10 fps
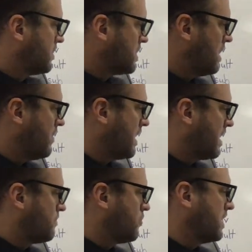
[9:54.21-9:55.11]
So now I
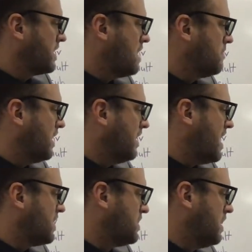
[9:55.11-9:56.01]
can bring down my
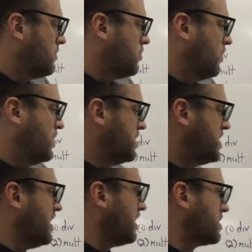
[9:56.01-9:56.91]
last number with a
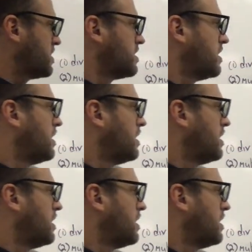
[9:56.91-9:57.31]
6.